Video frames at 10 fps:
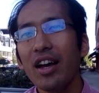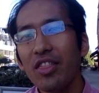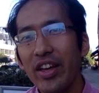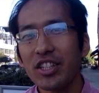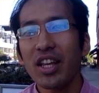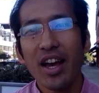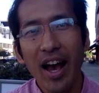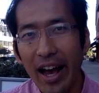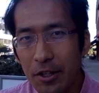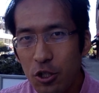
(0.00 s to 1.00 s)
That is,
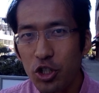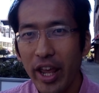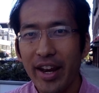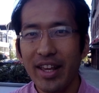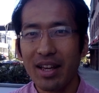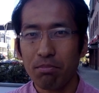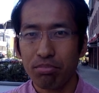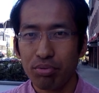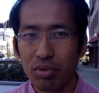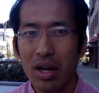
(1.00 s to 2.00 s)
understanding a
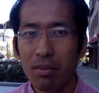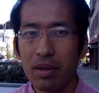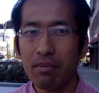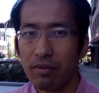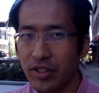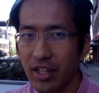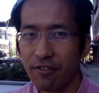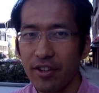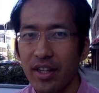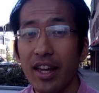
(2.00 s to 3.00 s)
problem of
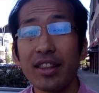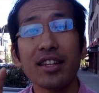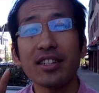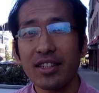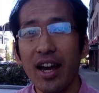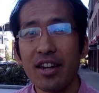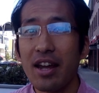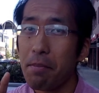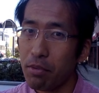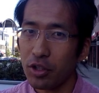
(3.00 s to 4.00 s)
suffering and desire
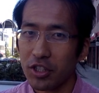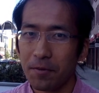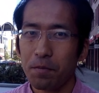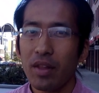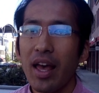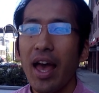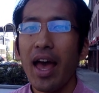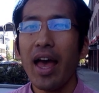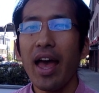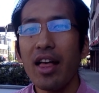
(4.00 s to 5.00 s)
in Buddhism.
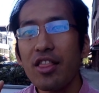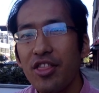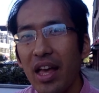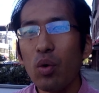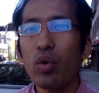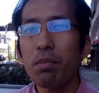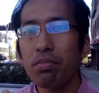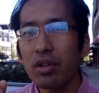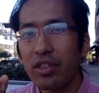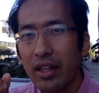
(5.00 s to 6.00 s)
And then we
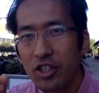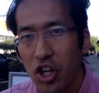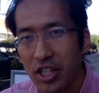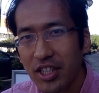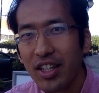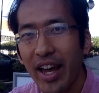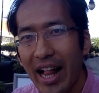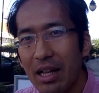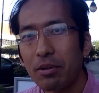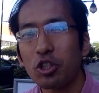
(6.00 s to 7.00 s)
put the Jessica
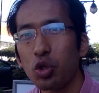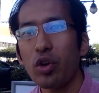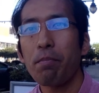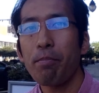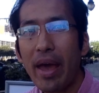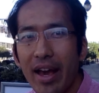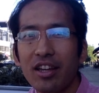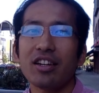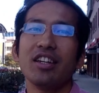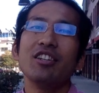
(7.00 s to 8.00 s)
Alba story
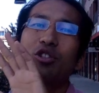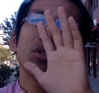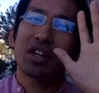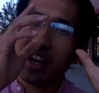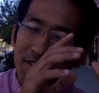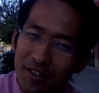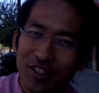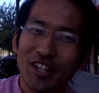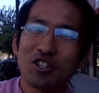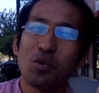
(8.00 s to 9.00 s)
back into a
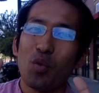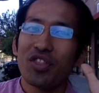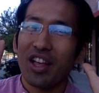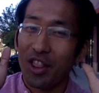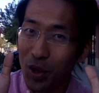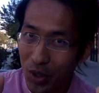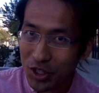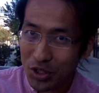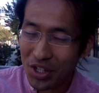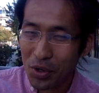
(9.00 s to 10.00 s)
conversation with the Lotus
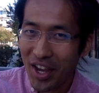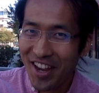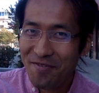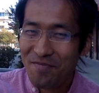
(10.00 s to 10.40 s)
Sutra, okay?